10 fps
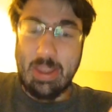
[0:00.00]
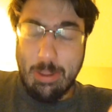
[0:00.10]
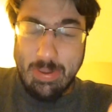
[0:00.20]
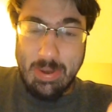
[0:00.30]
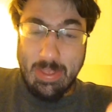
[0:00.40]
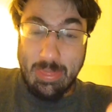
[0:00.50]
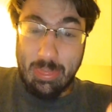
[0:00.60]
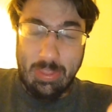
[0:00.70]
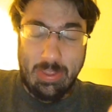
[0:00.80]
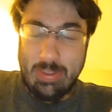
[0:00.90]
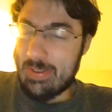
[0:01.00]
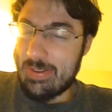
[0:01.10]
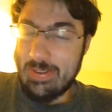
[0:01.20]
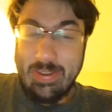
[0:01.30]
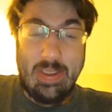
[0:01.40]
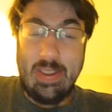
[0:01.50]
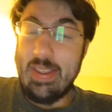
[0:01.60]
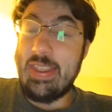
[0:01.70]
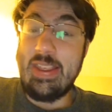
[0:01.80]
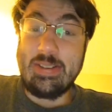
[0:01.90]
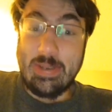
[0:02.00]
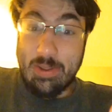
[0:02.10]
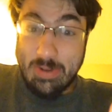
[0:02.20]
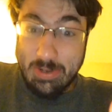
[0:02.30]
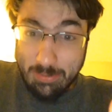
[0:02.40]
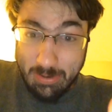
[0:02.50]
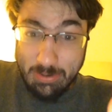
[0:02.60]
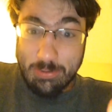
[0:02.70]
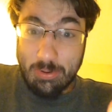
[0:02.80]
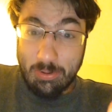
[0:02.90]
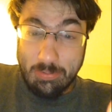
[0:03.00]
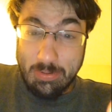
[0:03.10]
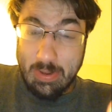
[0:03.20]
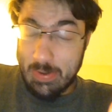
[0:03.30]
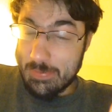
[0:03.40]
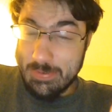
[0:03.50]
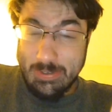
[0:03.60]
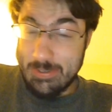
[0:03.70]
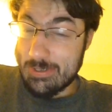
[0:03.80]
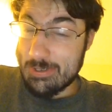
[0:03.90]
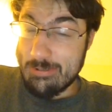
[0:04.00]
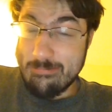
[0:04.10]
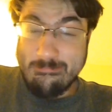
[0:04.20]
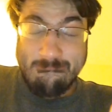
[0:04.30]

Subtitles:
I mean, he doesn't have any direct control over that. So